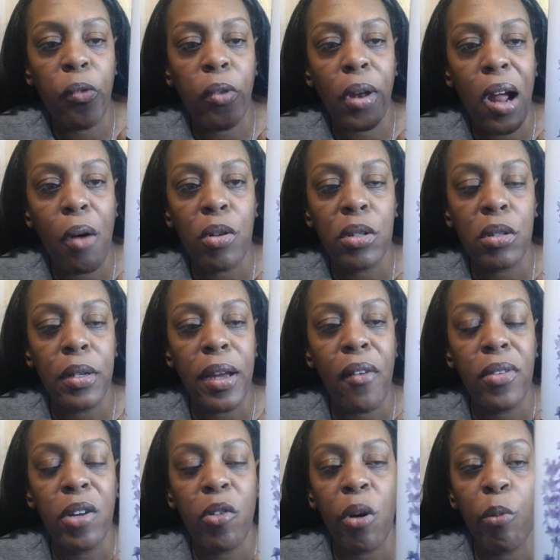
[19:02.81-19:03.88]
So definitely
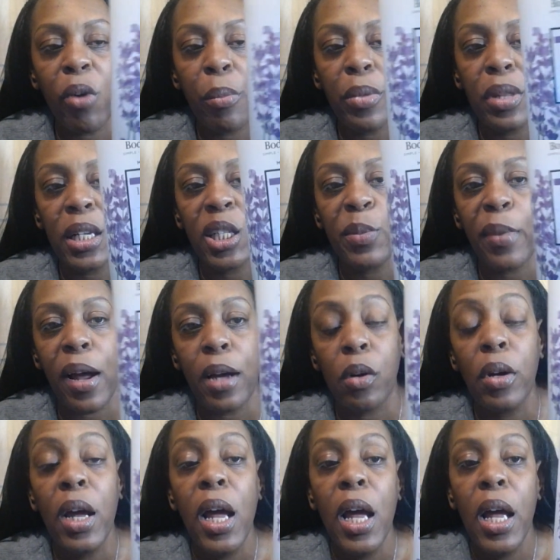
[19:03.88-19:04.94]
remember this bottle
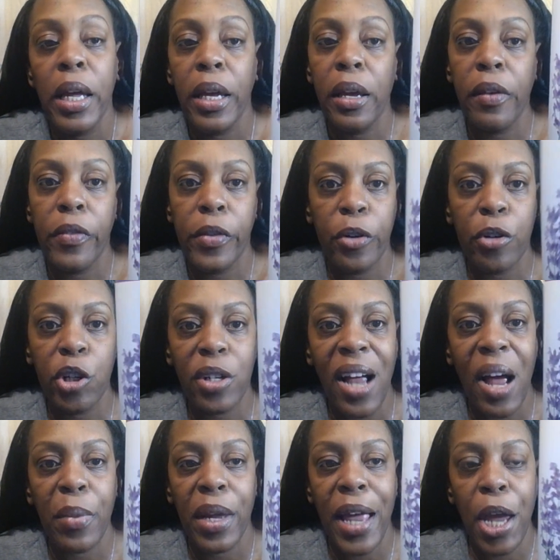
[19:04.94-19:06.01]
if you're shopping at
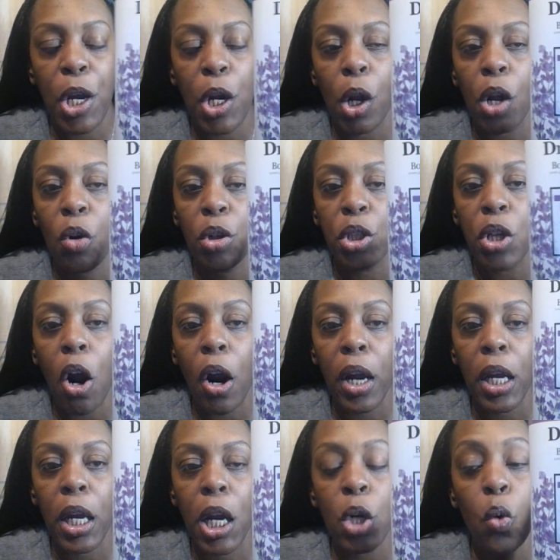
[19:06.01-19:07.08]
your local Target,
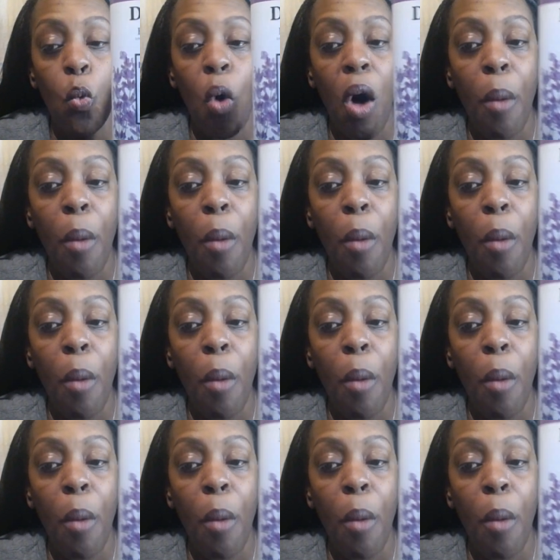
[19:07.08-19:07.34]
Walmart.